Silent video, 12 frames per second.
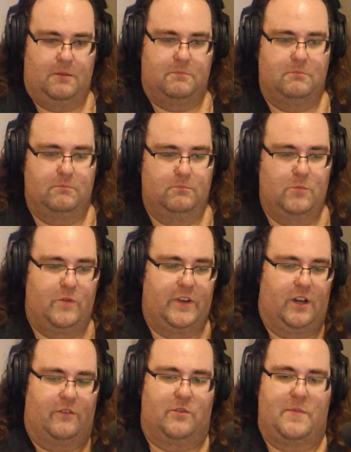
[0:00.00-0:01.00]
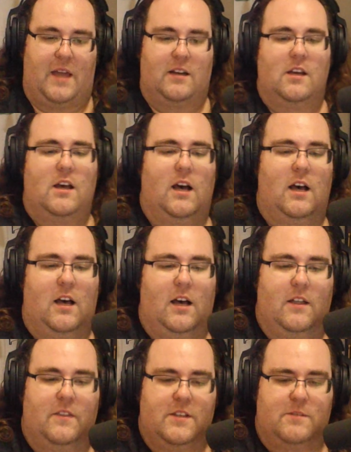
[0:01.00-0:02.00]
moving on from that.
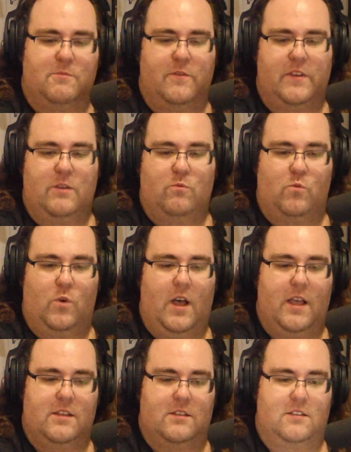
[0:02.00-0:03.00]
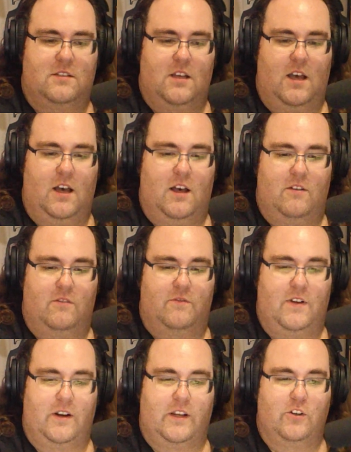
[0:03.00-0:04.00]
This movie was
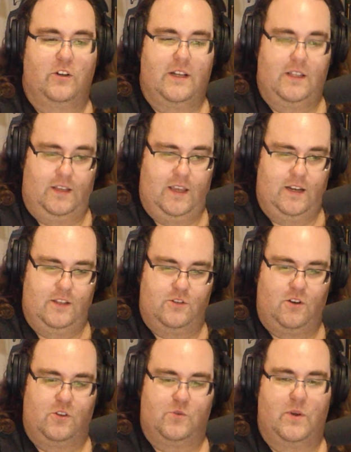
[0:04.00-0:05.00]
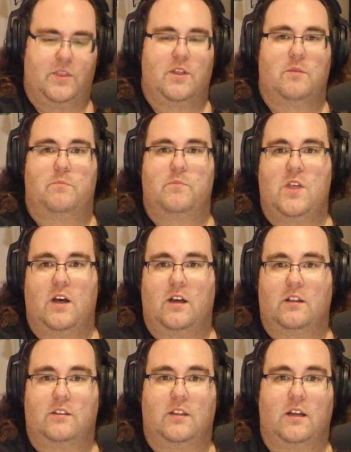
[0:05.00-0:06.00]
very good. Again, it starts with
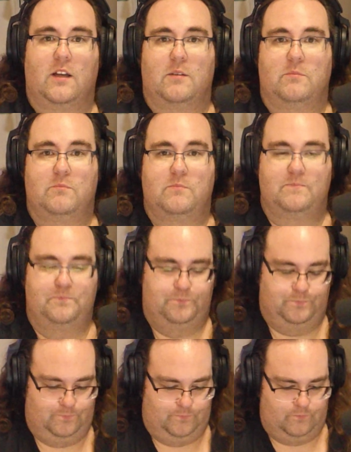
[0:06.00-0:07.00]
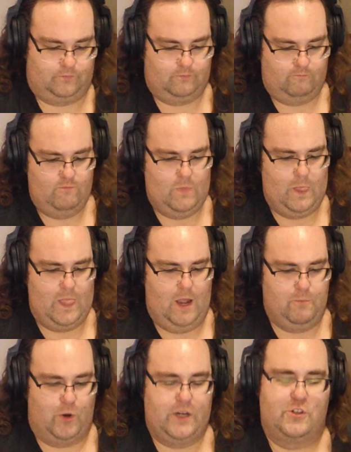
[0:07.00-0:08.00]
the
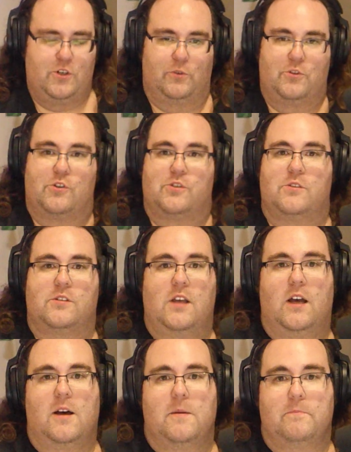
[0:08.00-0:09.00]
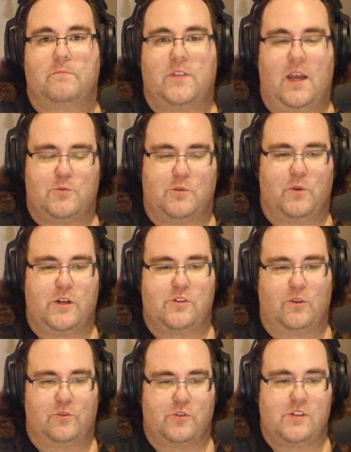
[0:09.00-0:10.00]
British soldiers, captured British
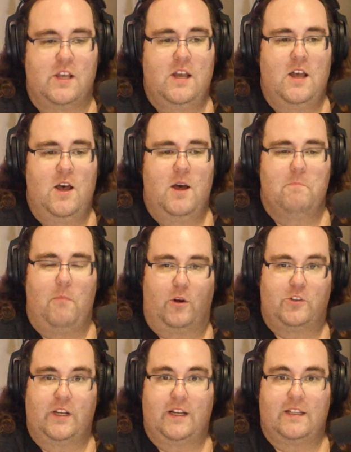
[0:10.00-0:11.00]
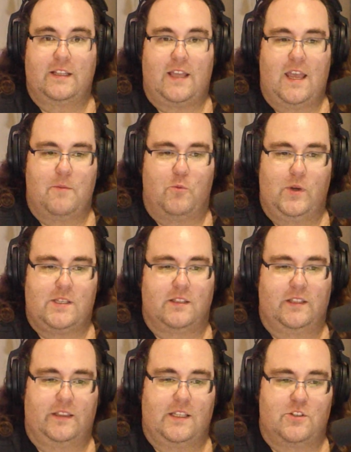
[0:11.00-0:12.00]
soldiers, marching into the camp,
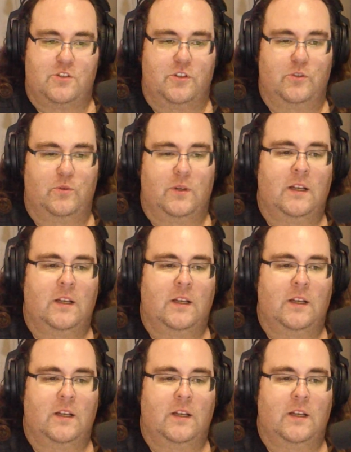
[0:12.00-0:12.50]
whistling this tune.